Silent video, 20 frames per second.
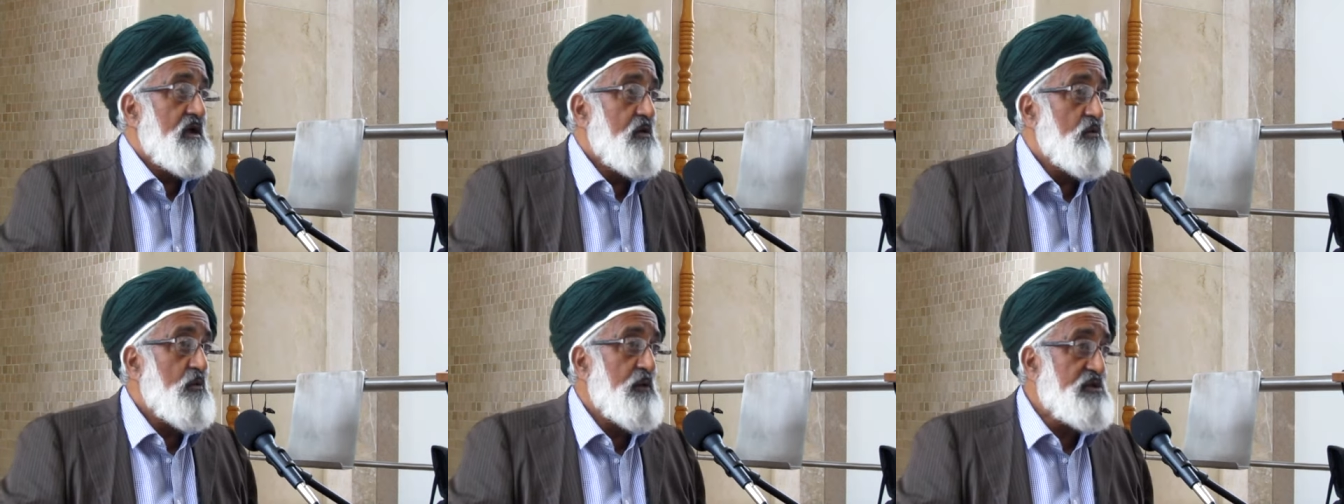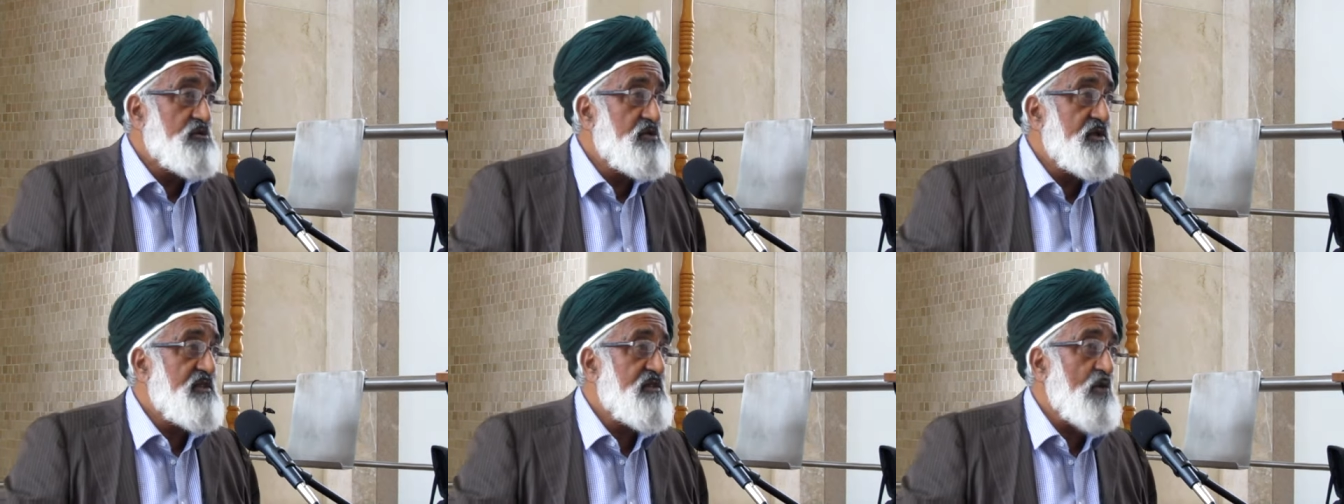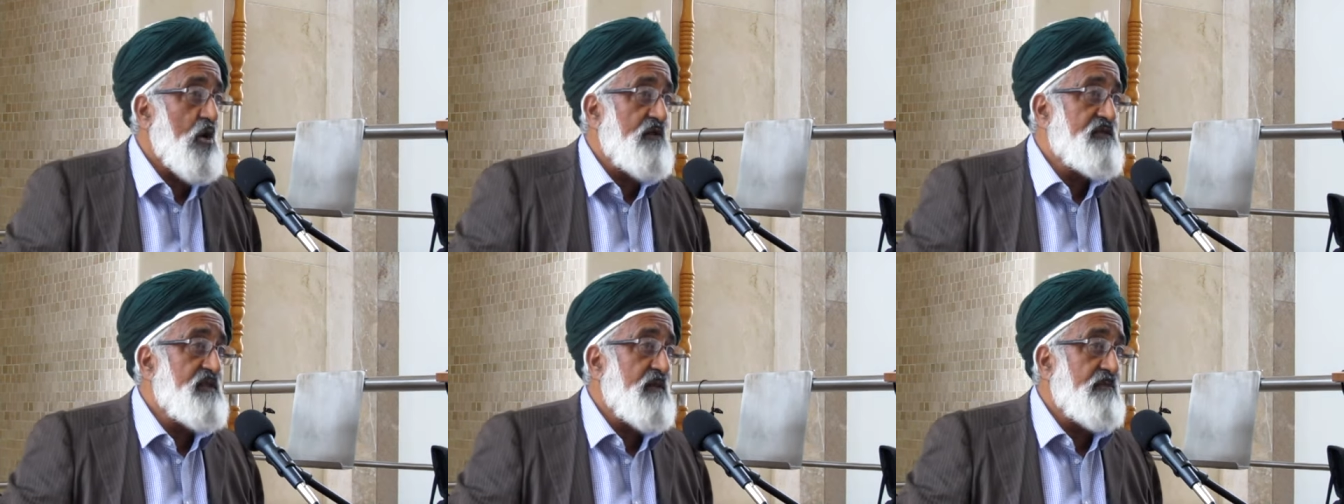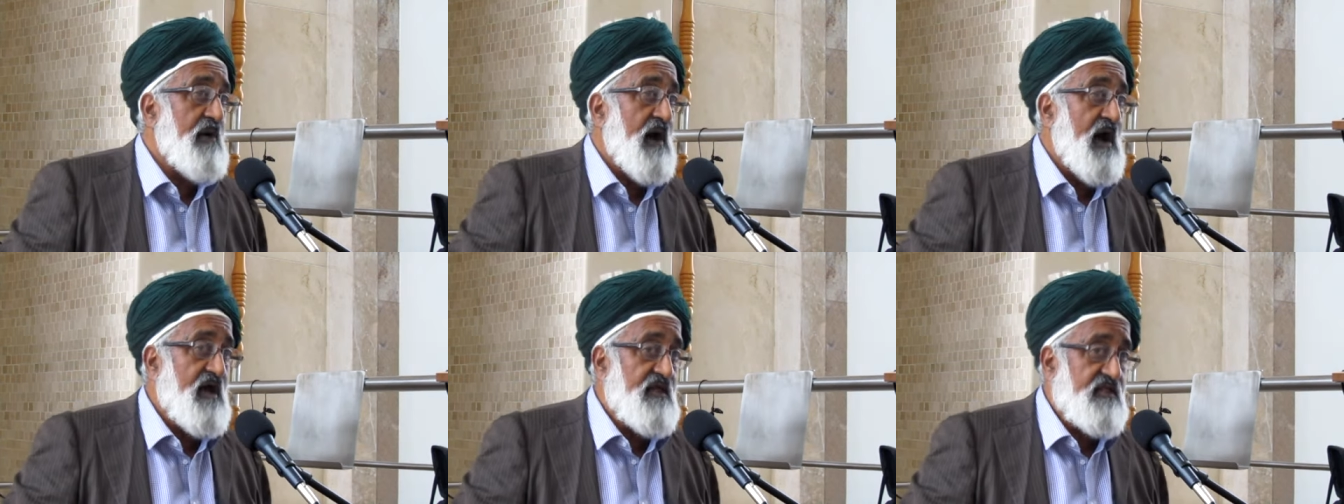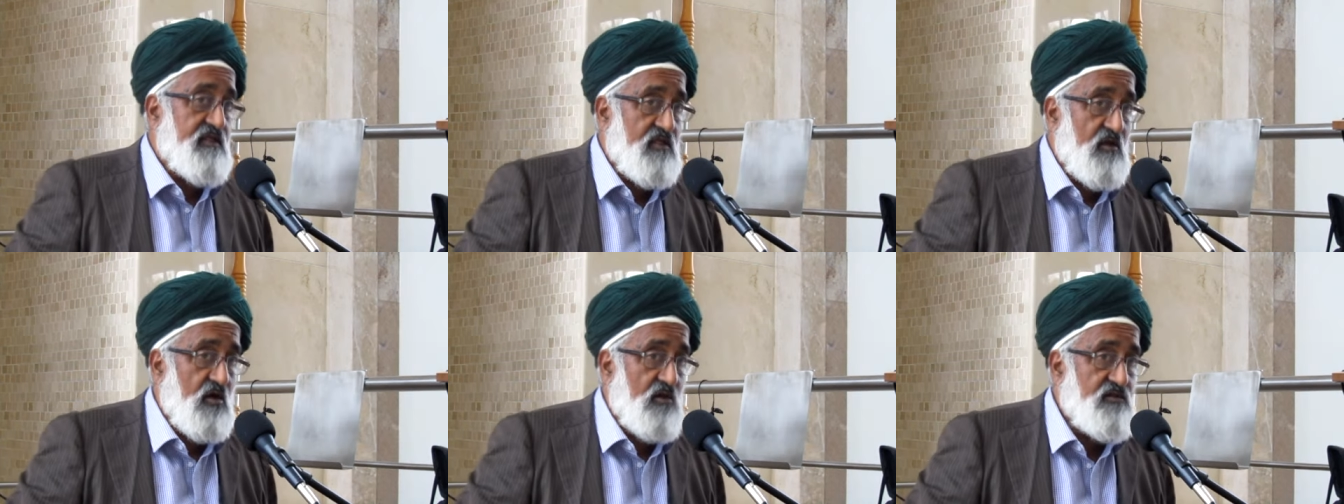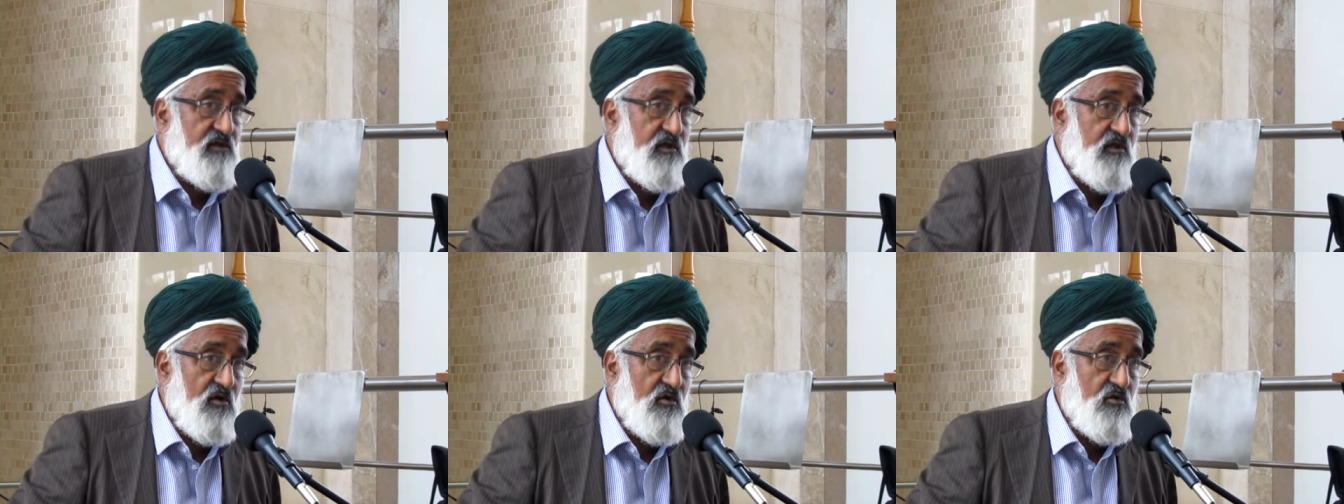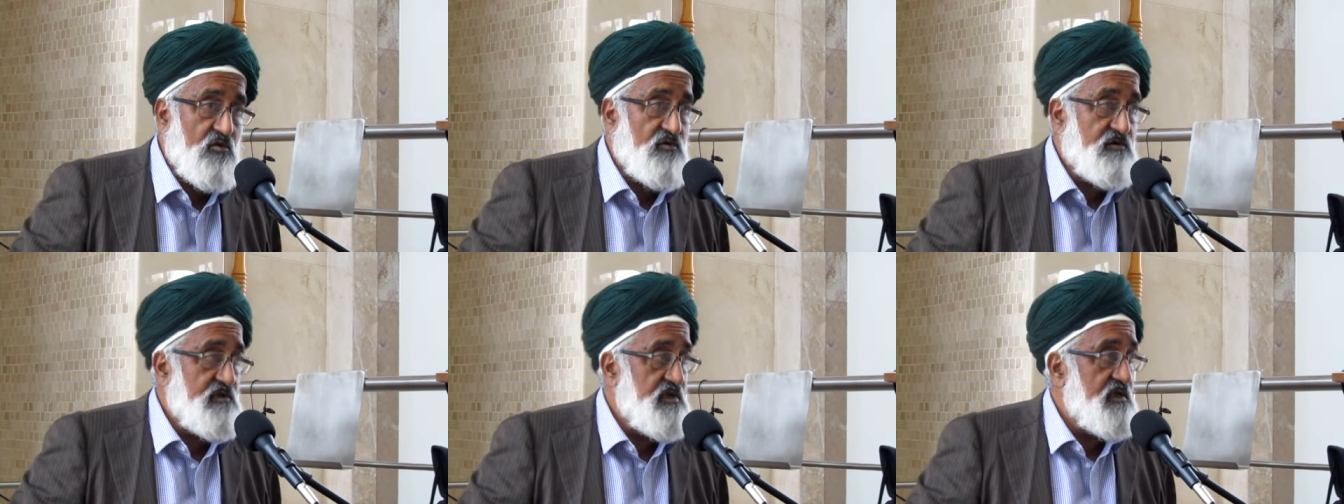when you're on the path, on the
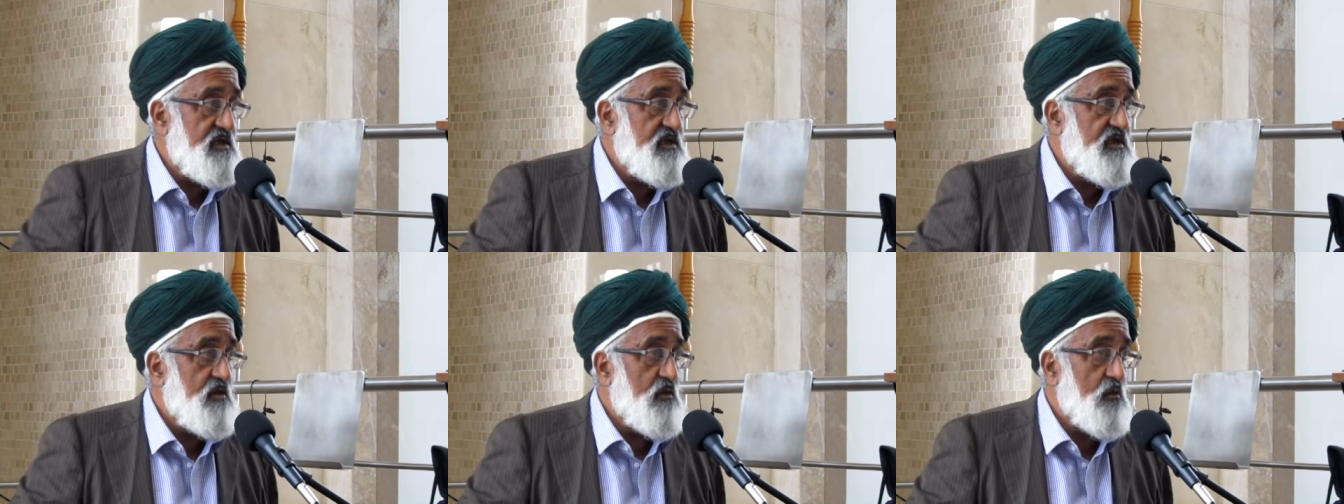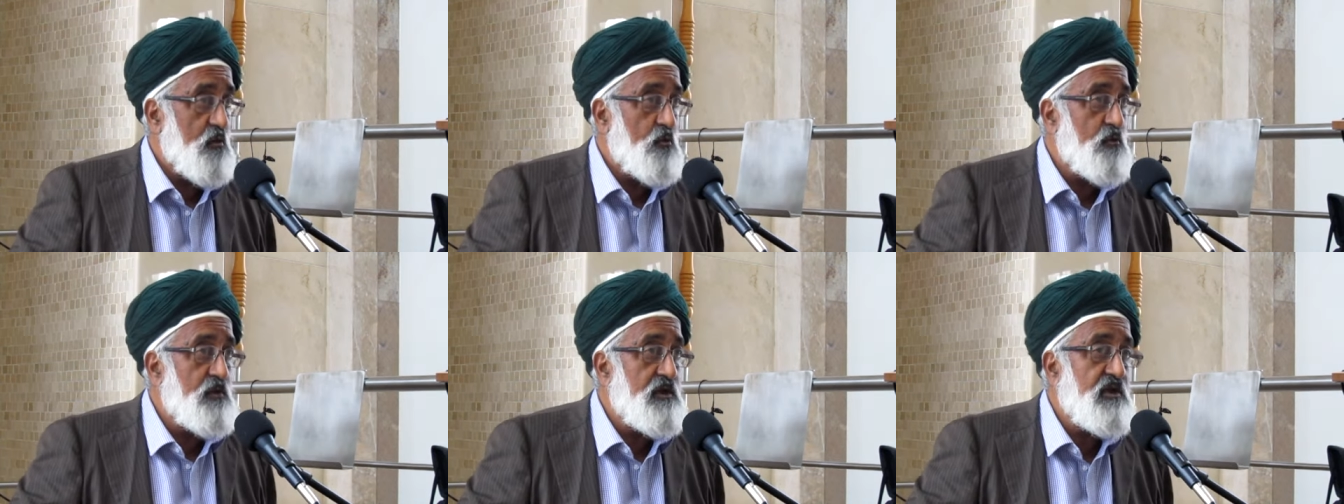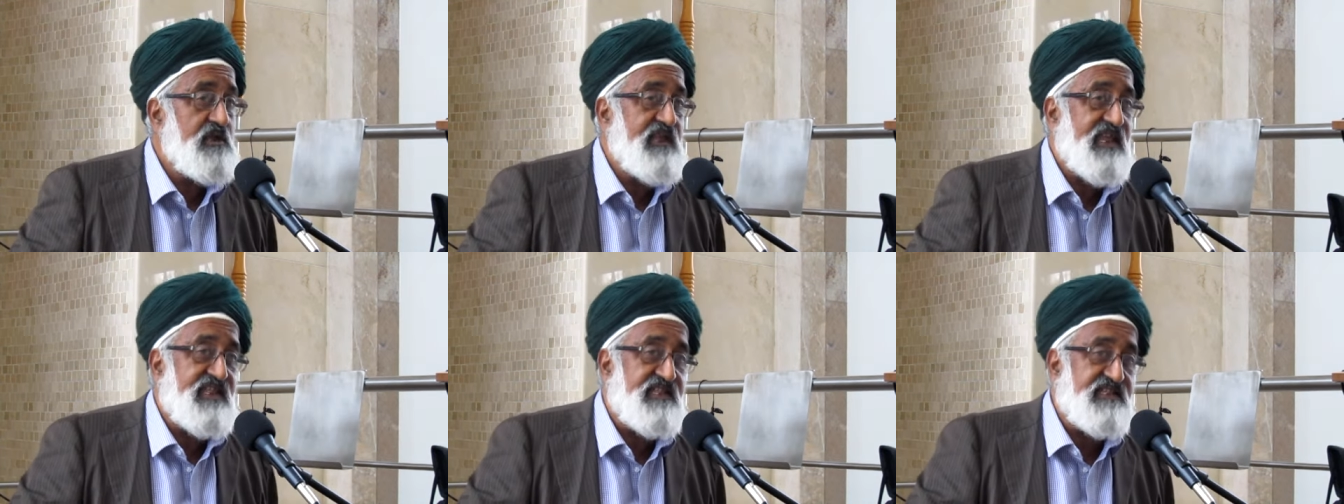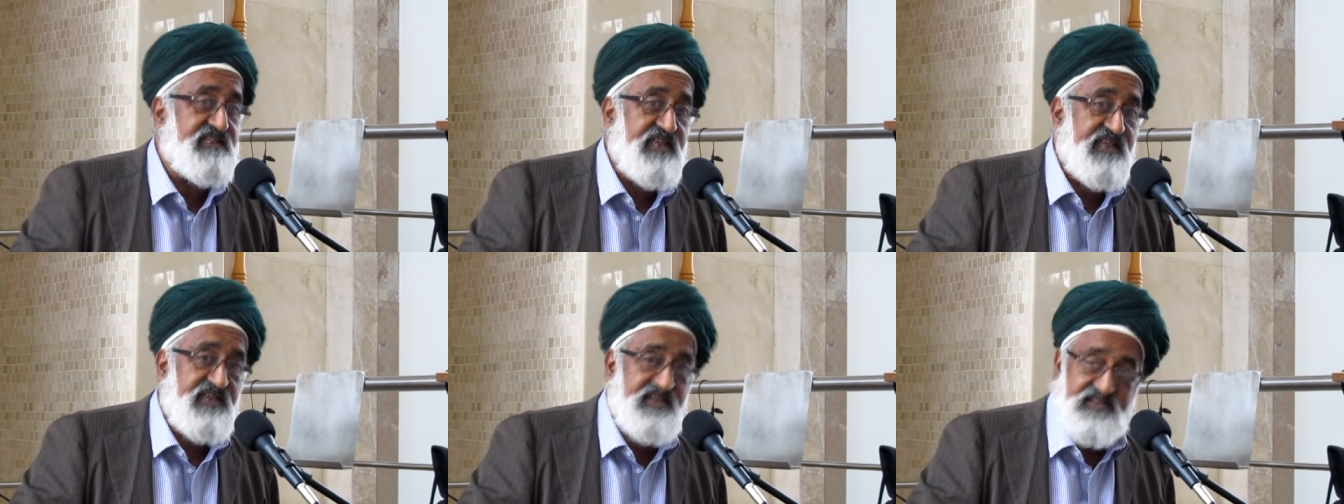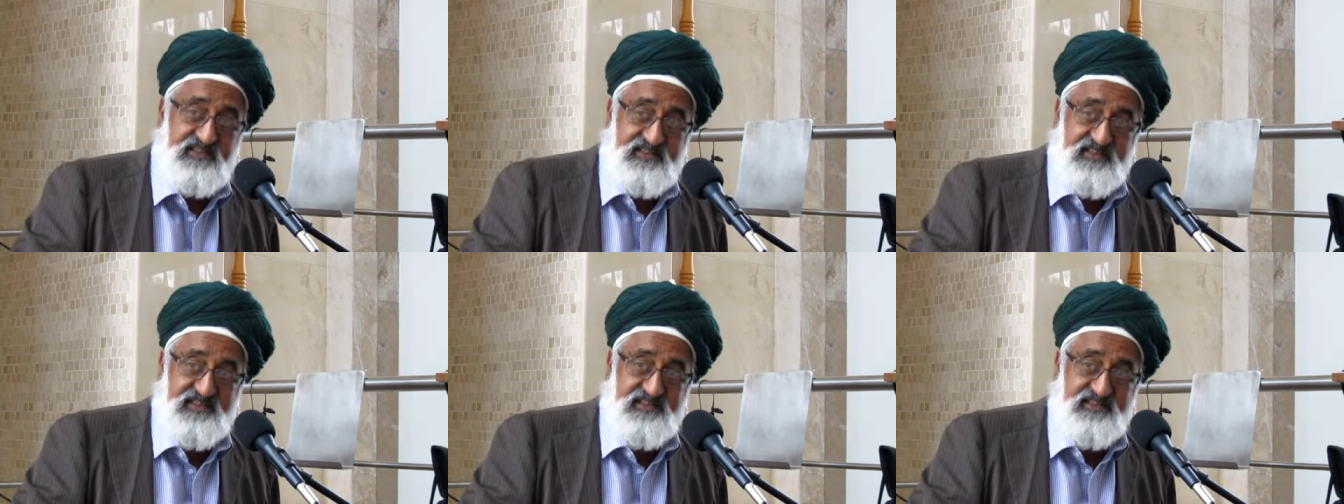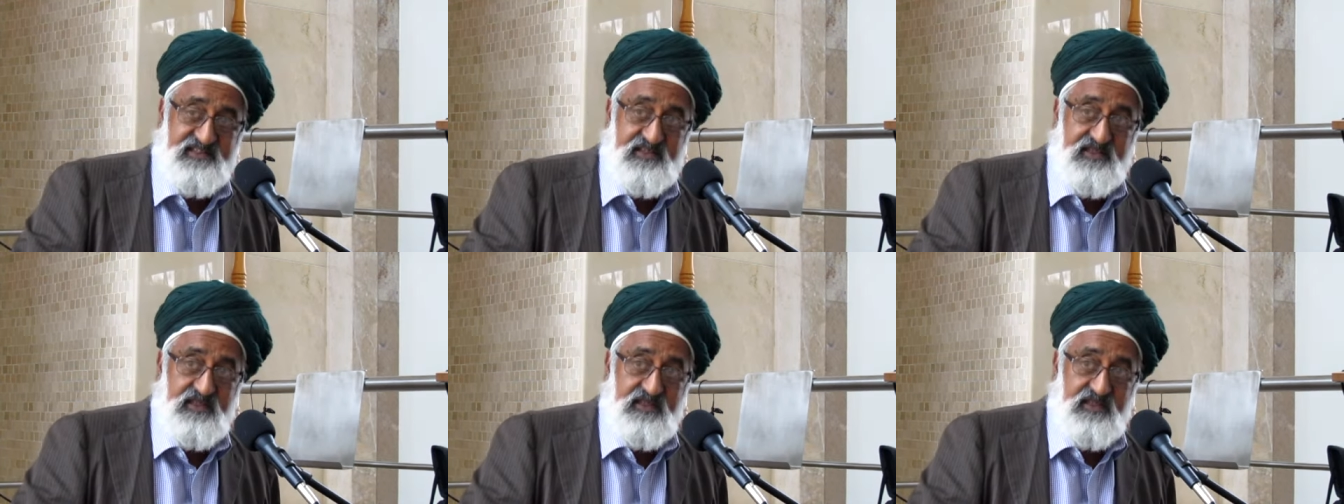road, we get tested.